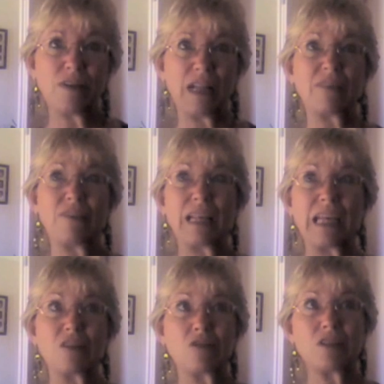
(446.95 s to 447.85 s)
fairly
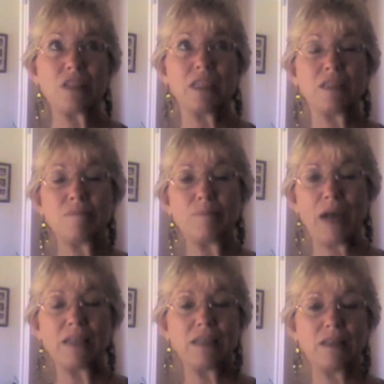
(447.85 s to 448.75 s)
interested in
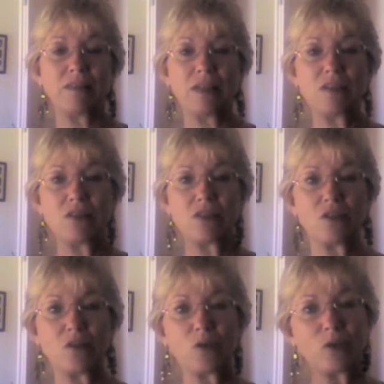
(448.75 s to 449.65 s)
painting things
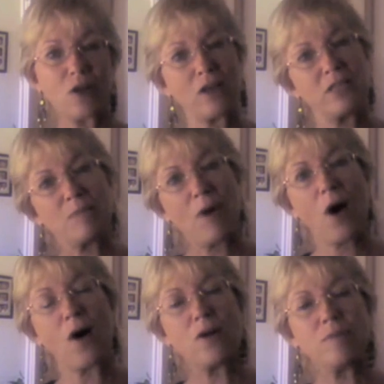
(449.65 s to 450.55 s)
to look nice in
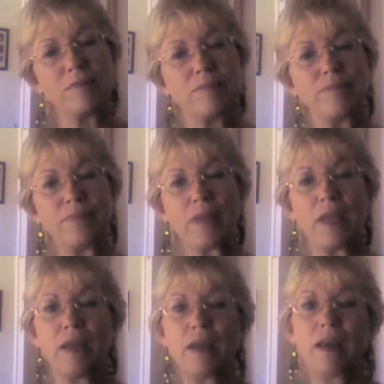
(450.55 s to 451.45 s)
my home.
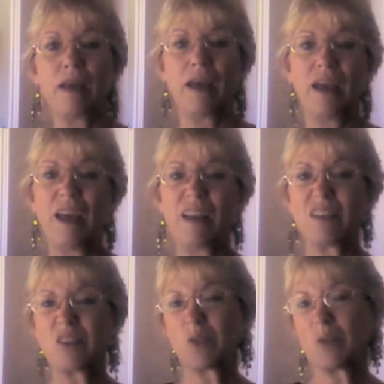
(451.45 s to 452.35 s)
And
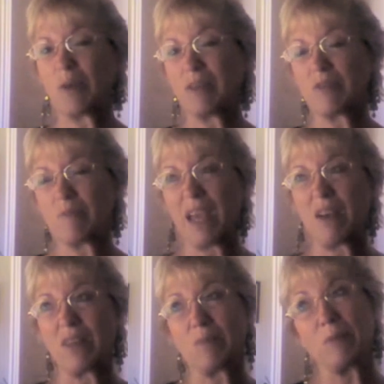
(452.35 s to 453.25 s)
it sort of went from
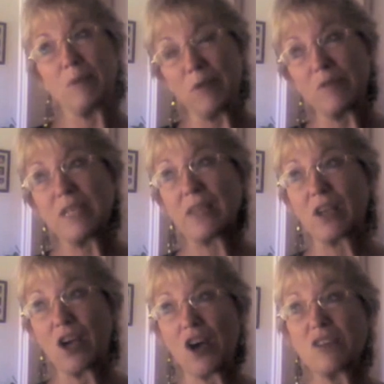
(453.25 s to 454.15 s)
there. And then when we moved down
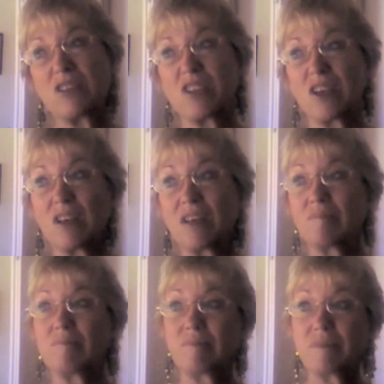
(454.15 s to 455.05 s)
the coast,
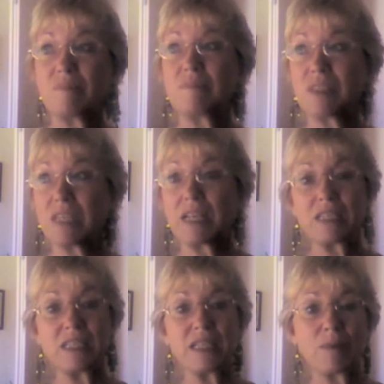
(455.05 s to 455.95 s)
I
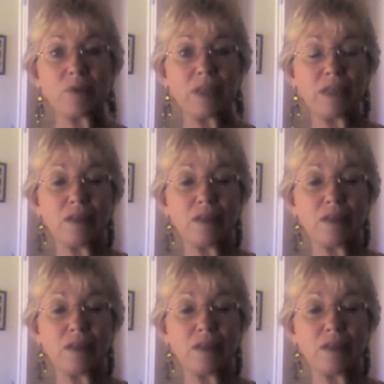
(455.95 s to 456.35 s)
started to dabble